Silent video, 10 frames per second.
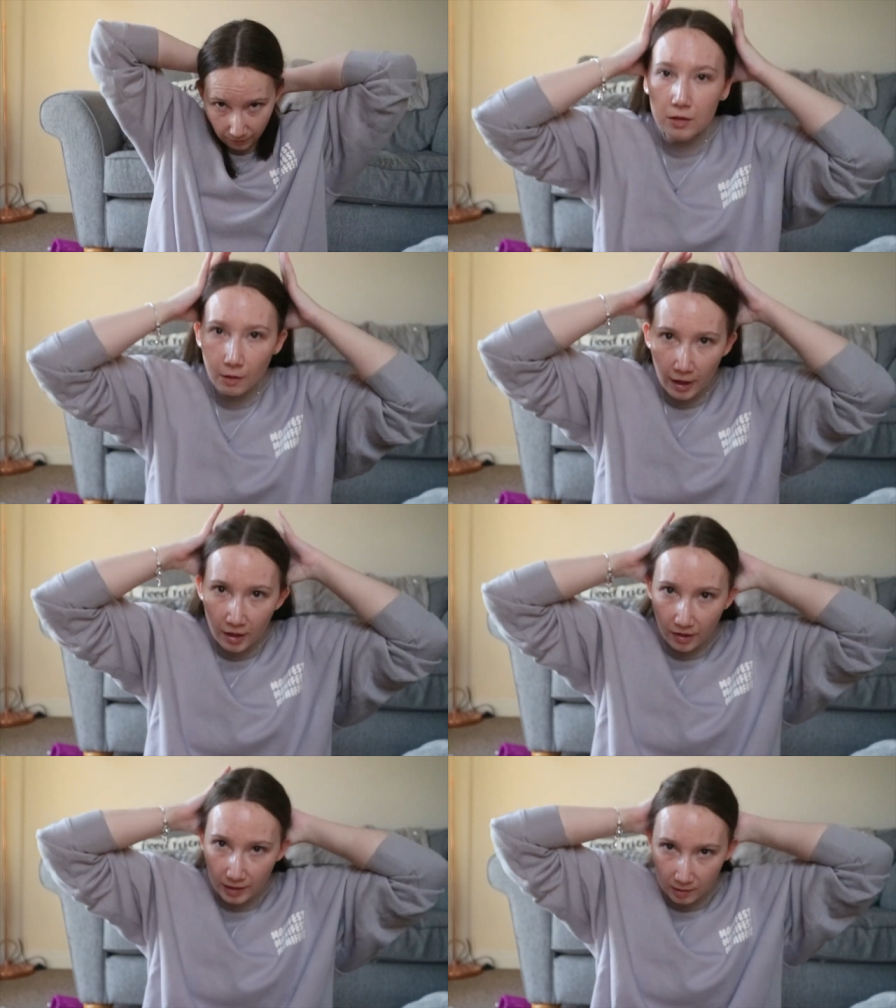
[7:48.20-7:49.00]
So I got
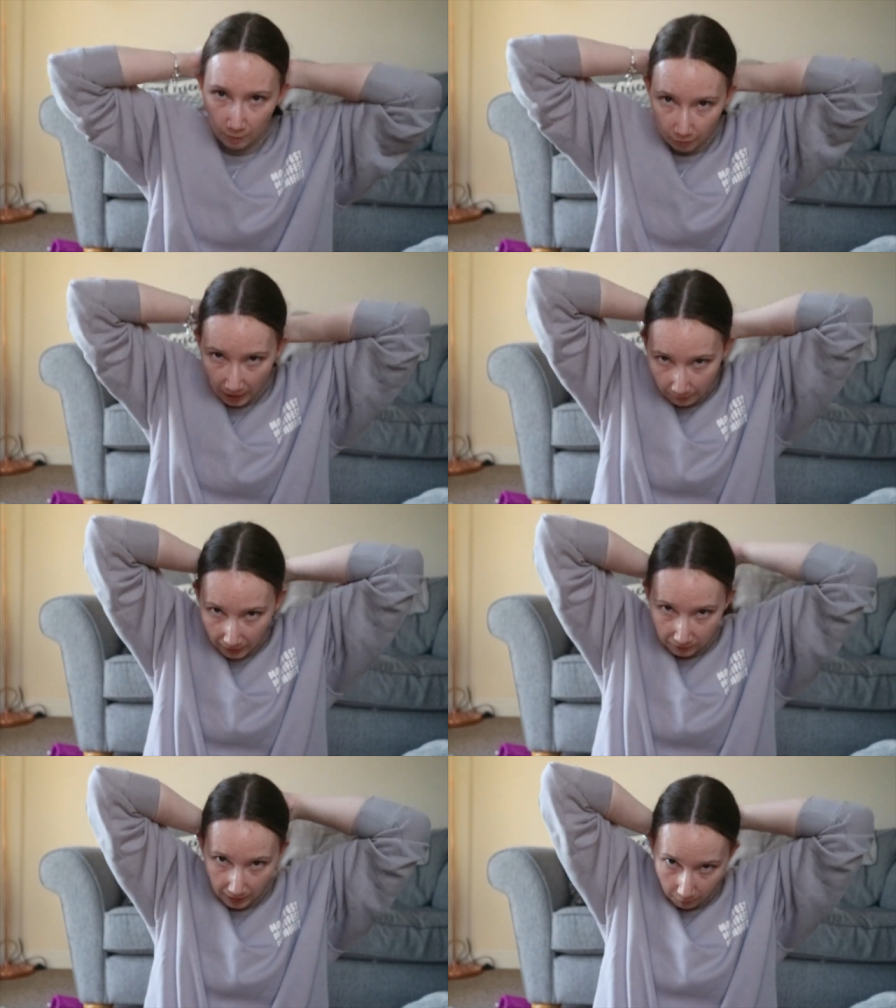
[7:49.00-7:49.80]
these from Primark
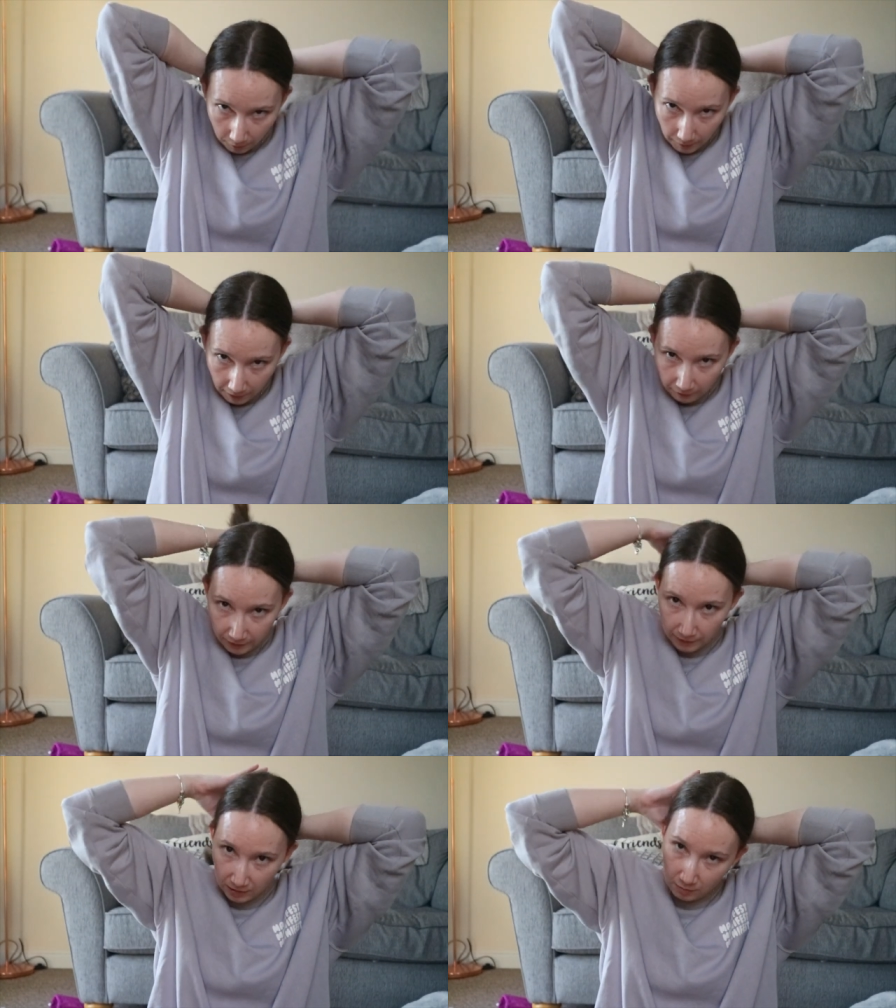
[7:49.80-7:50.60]
for like
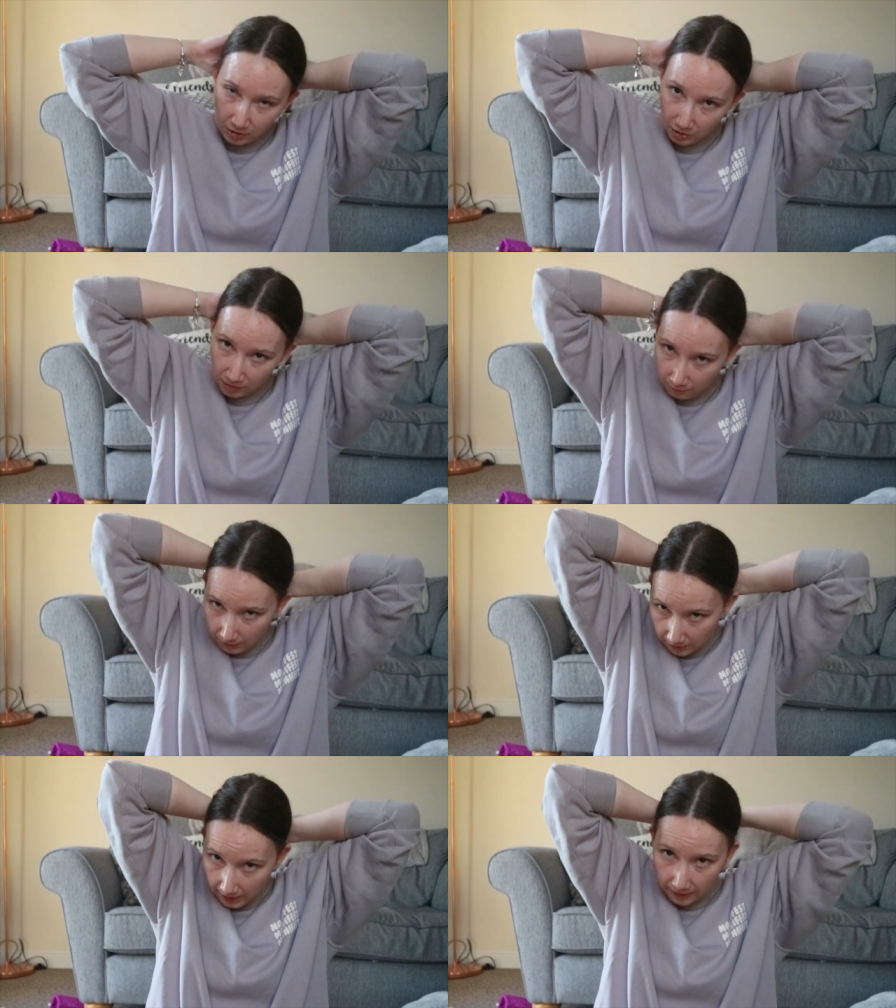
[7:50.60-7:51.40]
£1.50, something stupid
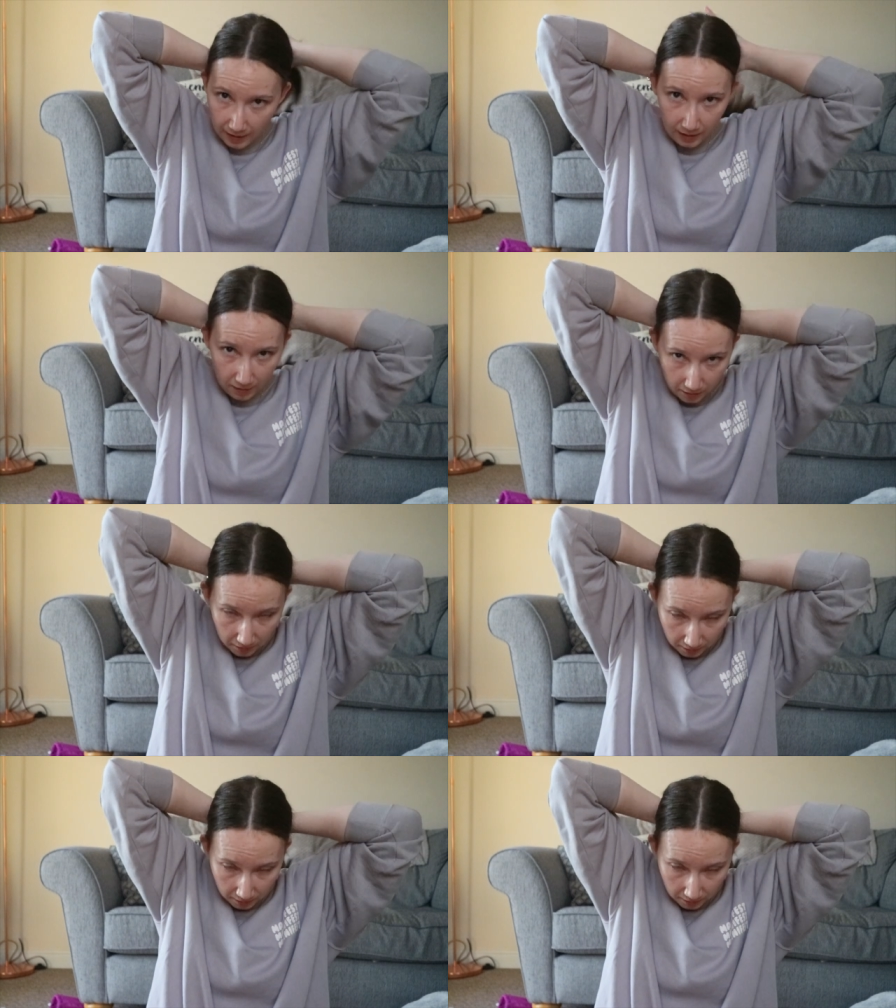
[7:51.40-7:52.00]
like that.